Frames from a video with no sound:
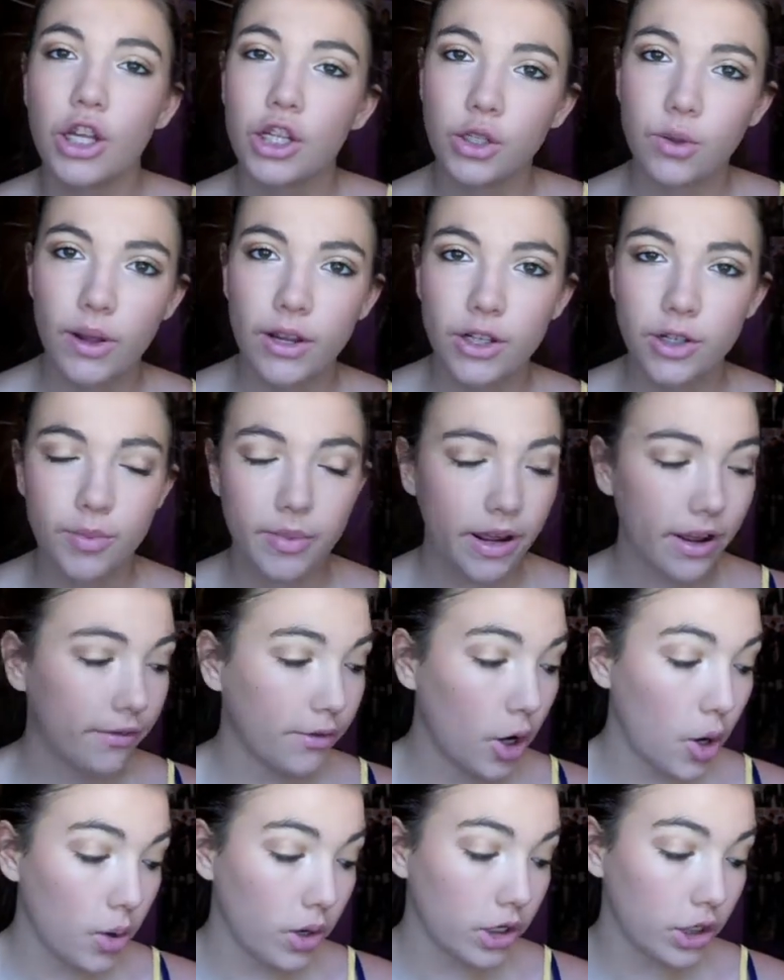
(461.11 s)
So as you may
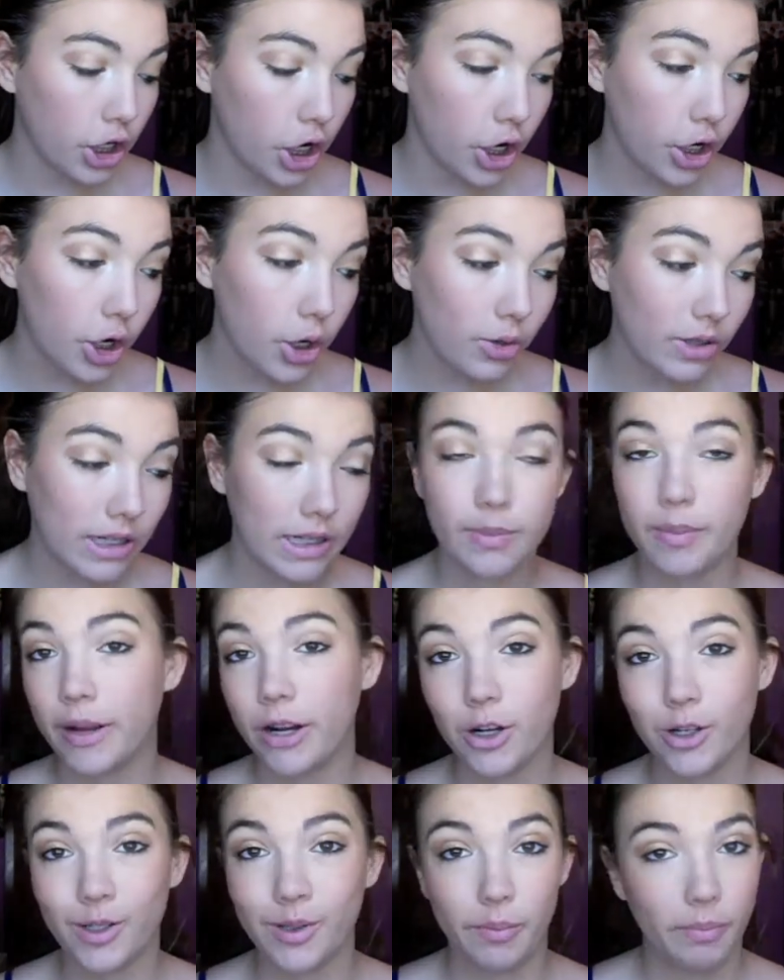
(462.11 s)
have noticed, her nose is
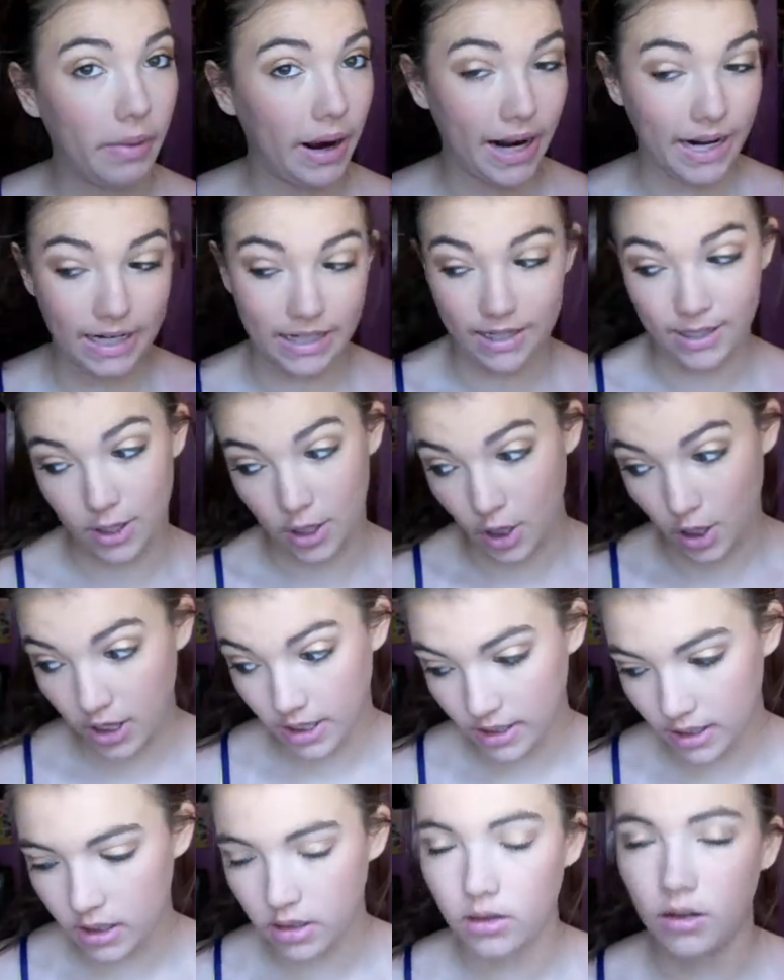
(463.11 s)
pierced, mine is
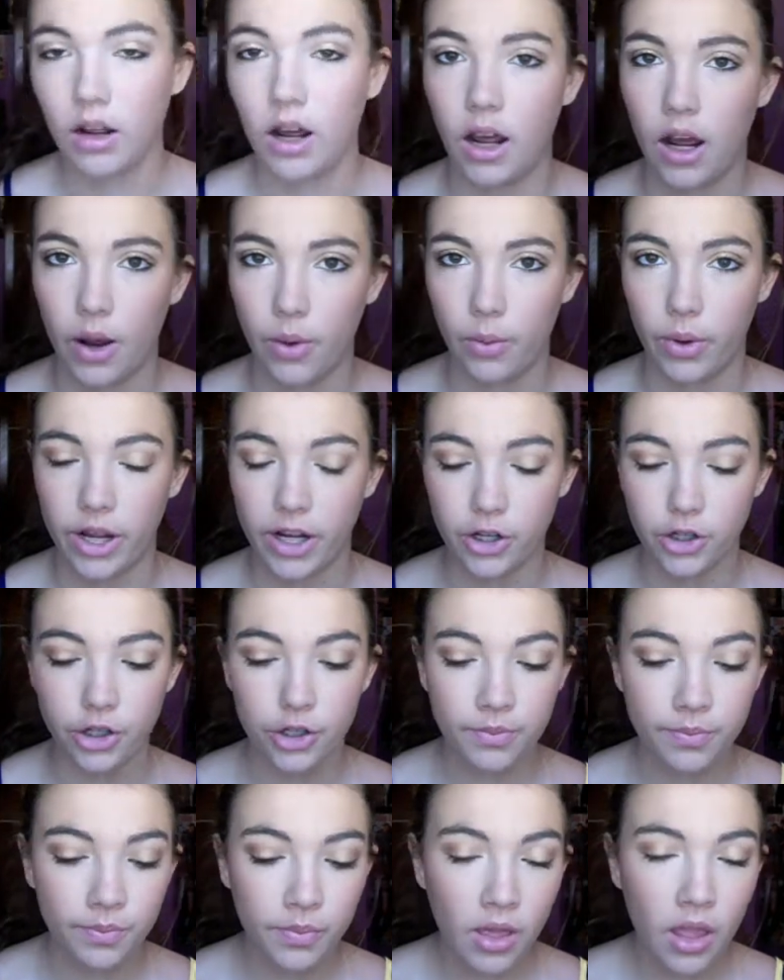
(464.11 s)
not, I wish.